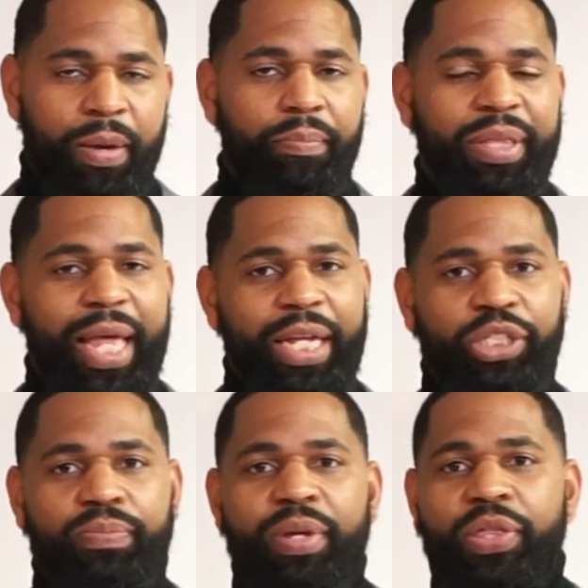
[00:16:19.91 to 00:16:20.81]
But that
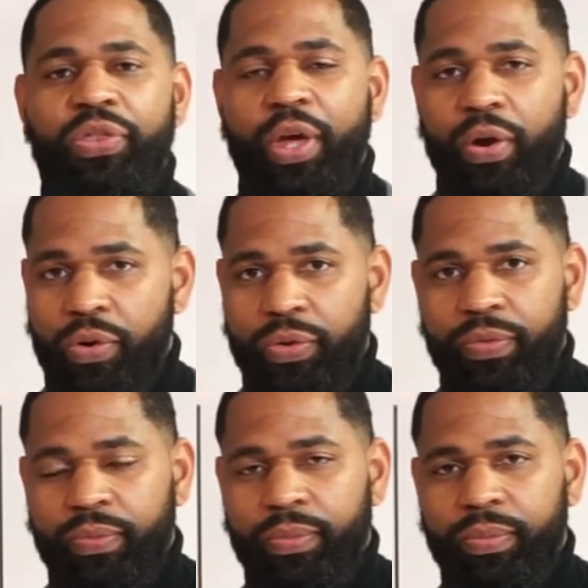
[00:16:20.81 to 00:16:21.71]
should be third.
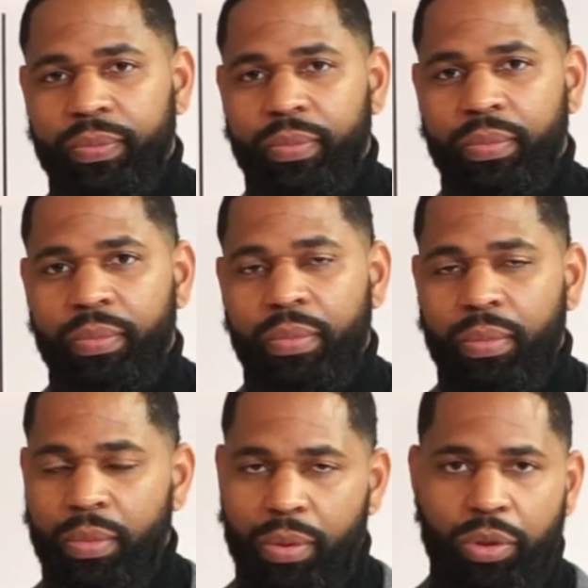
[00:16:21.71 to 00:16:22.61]

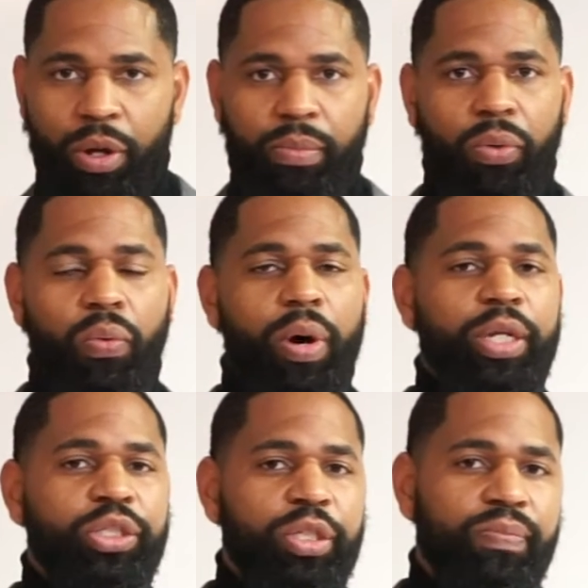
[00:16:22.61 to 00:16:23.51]
Number
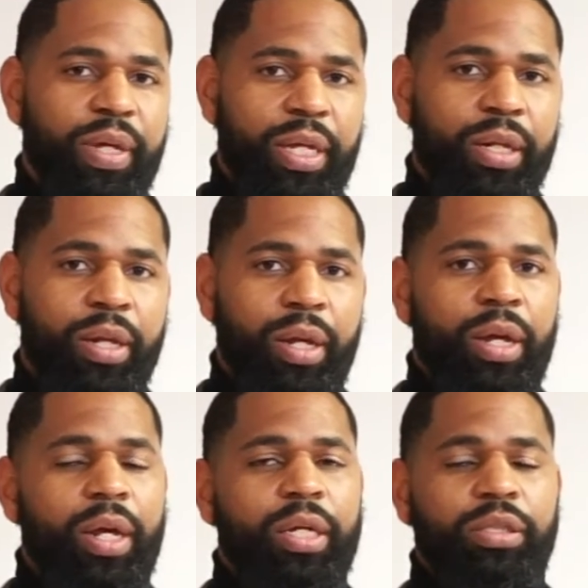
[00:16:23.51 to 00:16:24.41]
one should be
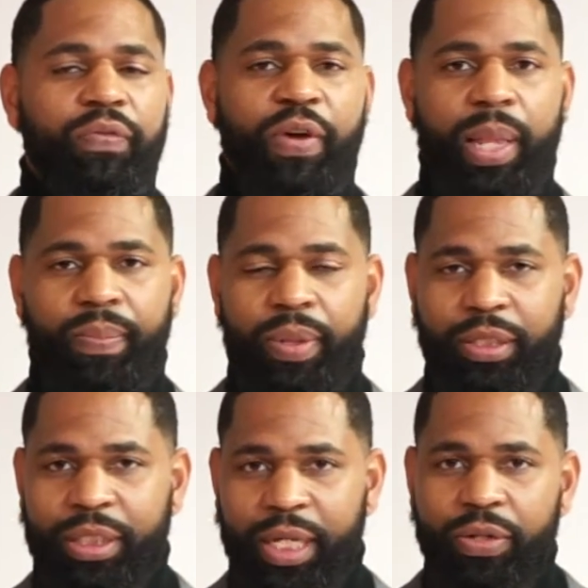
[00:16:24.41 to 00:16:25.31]
developing a
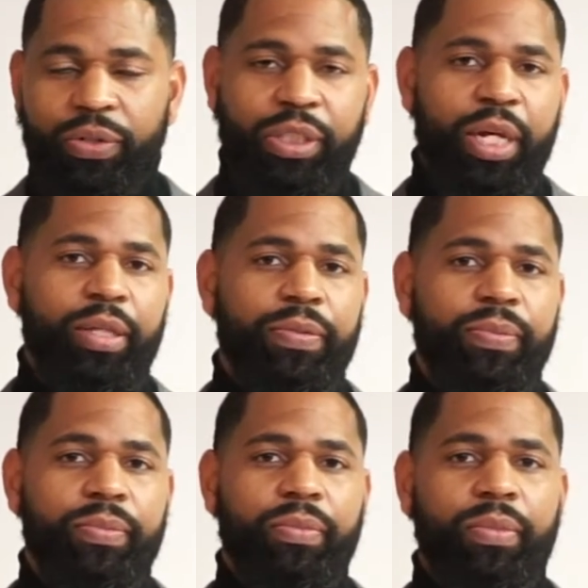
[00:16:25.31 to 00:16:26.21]
skill set,
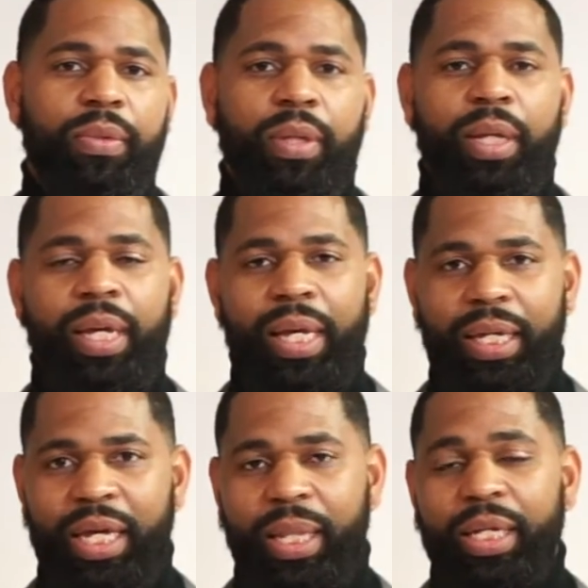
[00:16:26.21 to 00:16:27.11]

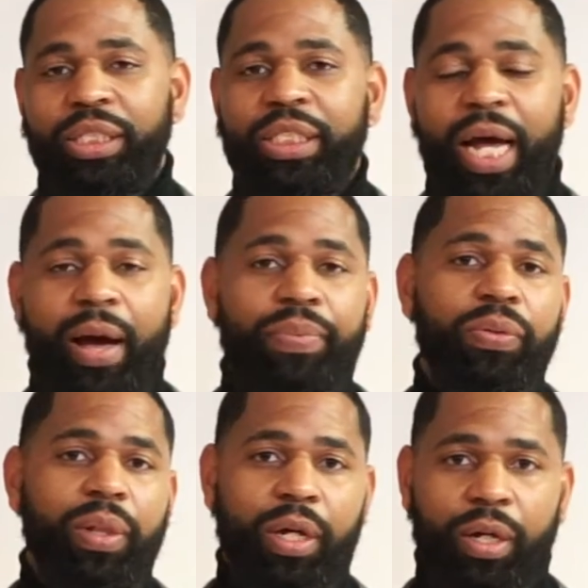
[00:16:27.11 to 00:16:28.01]
getting a job you
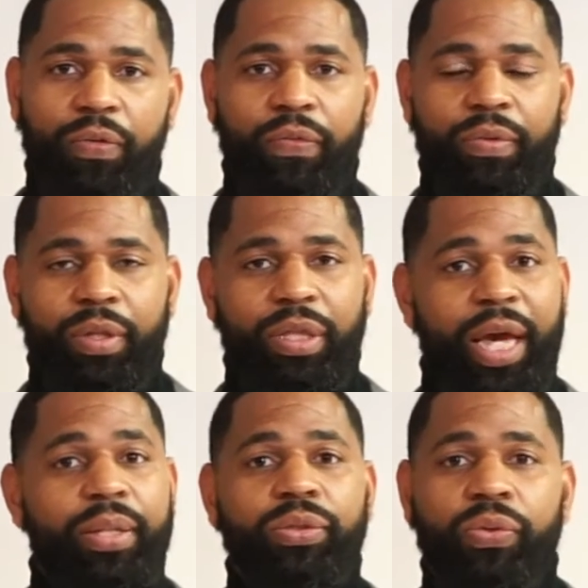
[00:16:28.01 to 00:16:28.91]
love.
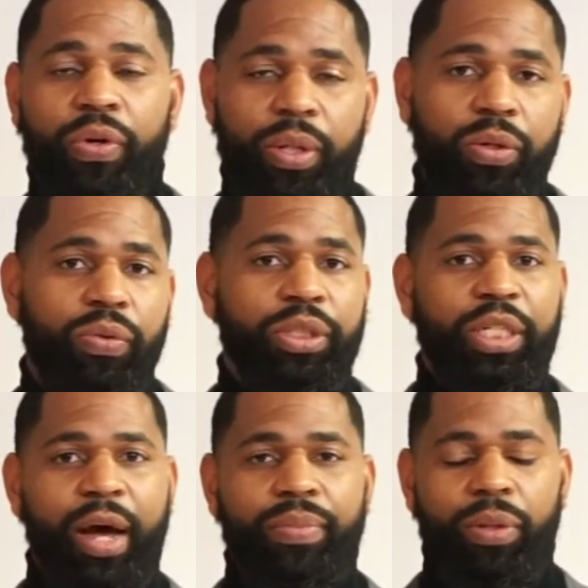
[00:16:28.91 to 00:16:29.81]
That is critical, a
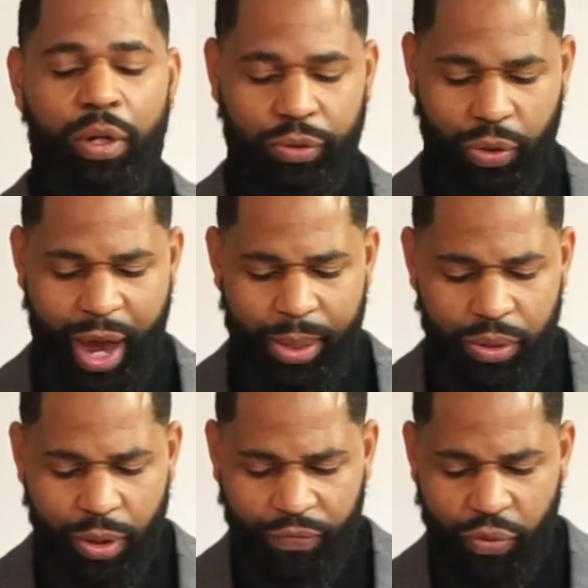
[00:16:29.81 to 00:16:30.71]
job you love. So how do you
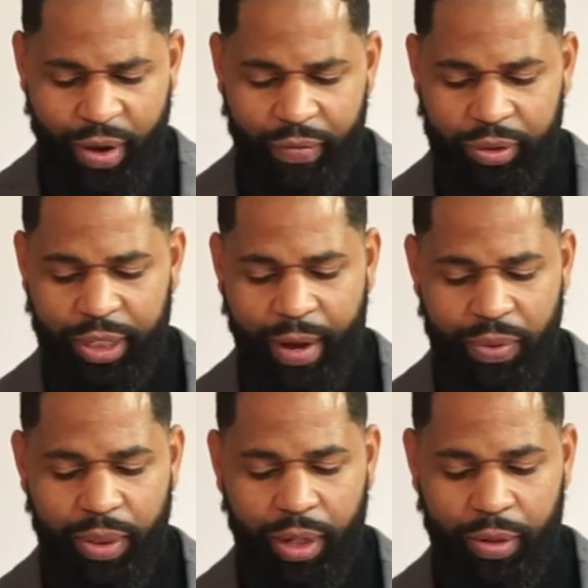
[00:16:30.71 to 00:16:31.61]
know if you have a job
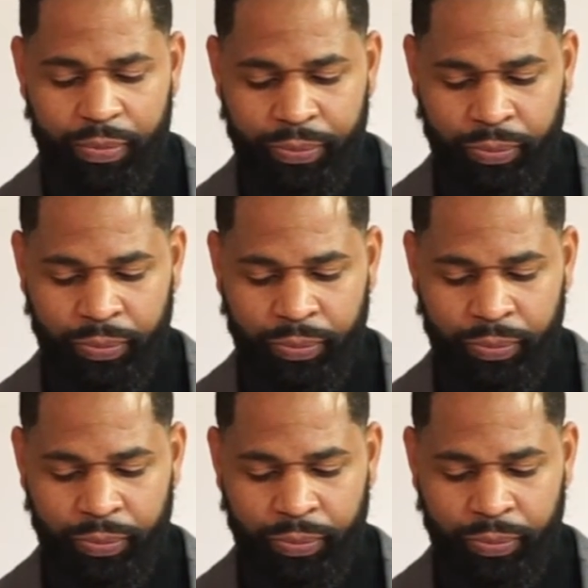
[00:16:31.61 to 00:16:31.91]
you love?